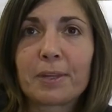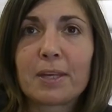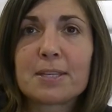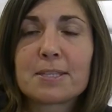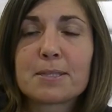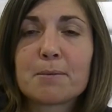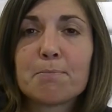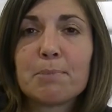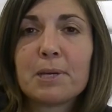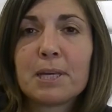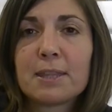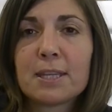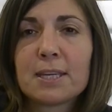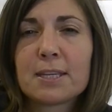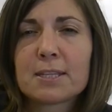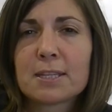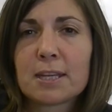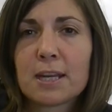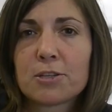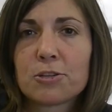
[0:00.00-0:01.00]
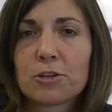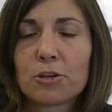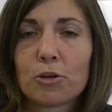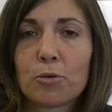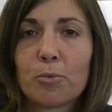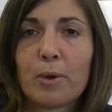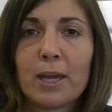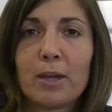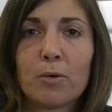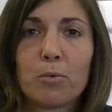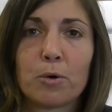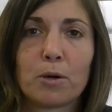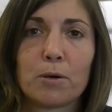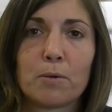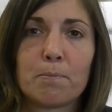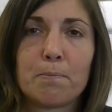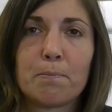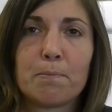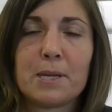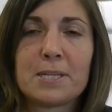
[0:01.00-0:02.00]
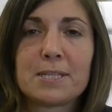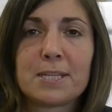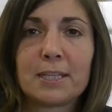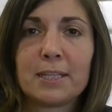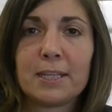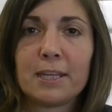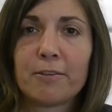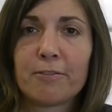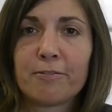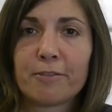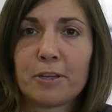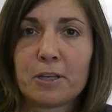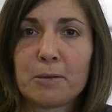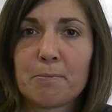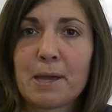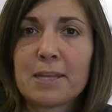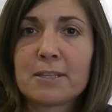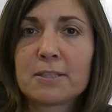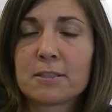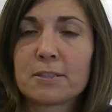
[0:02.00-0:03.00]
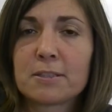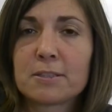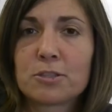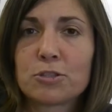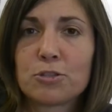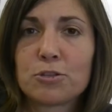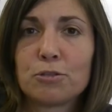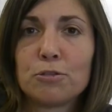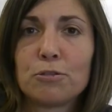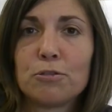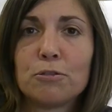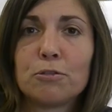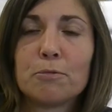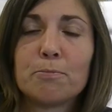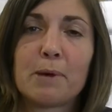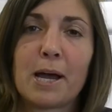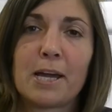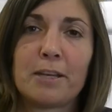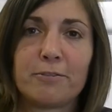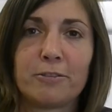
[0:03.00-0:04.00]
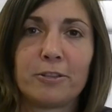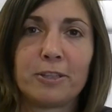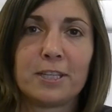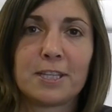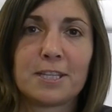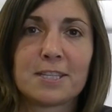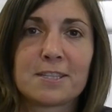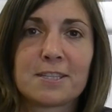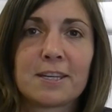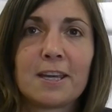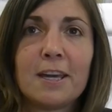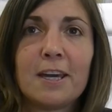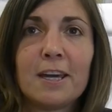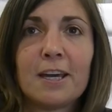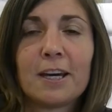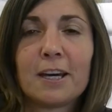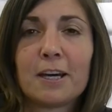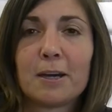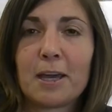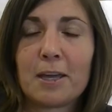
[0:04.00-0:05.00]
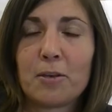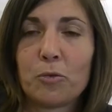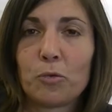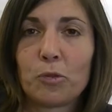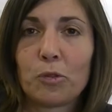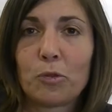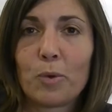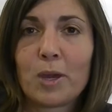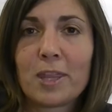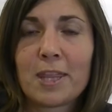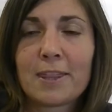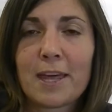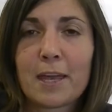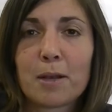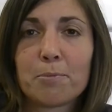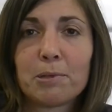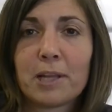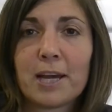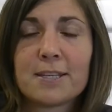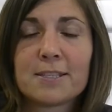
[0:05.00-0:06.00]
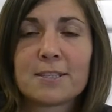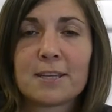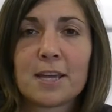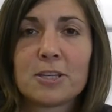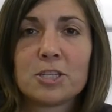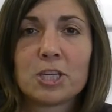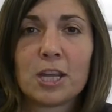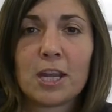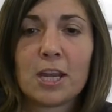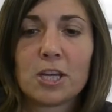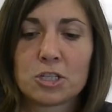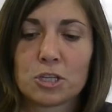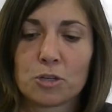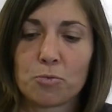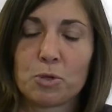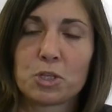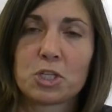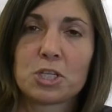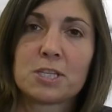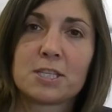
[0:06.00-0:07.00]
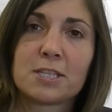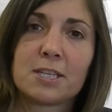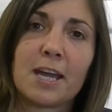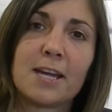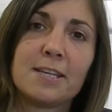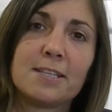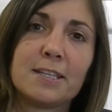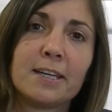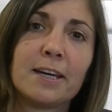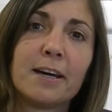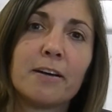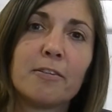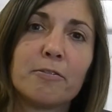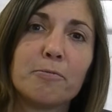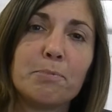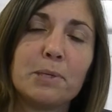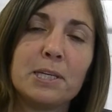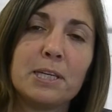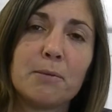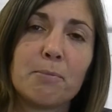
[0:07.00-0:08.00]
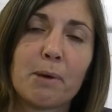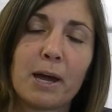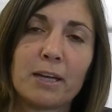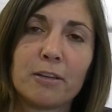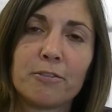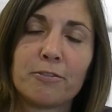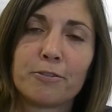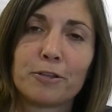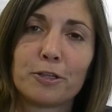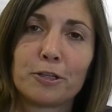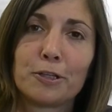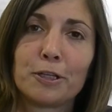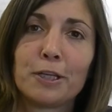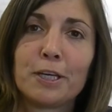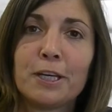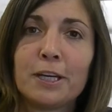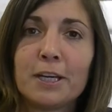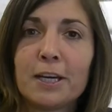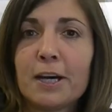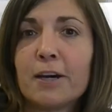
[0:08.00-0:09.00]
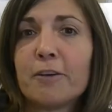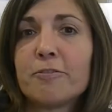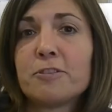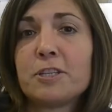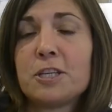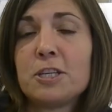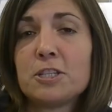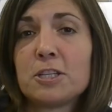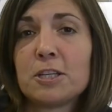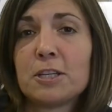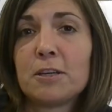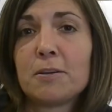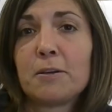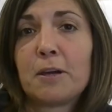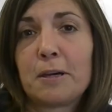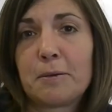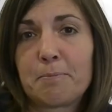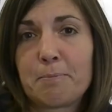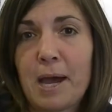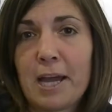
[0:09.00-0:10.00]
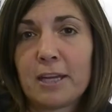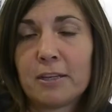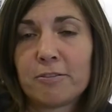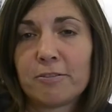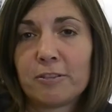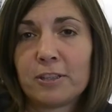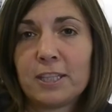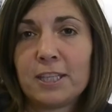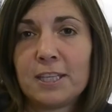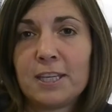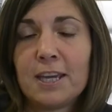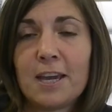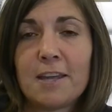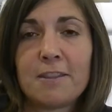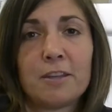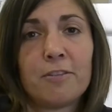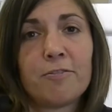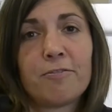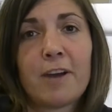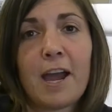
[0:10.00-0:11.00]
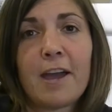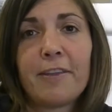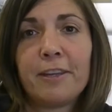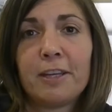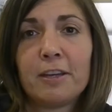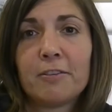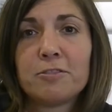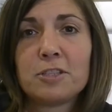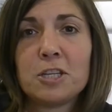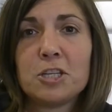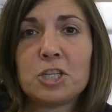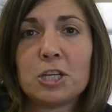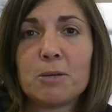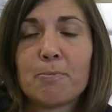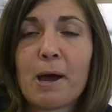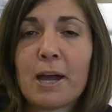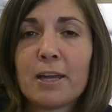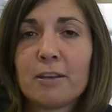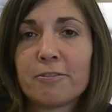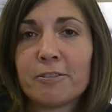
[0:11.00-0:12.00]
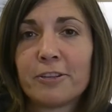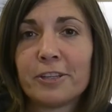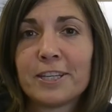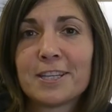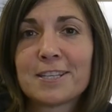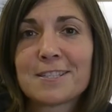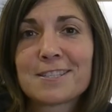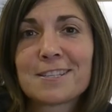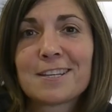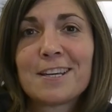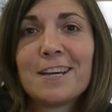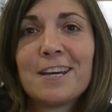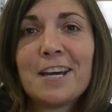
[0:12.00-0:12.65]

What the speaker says: some big things that I took away were basically the fundamentals to mindfulness and the way that that applies to education, which is the idea of being mindful, of teaching mindfully, and then finally of teaching mindfulness.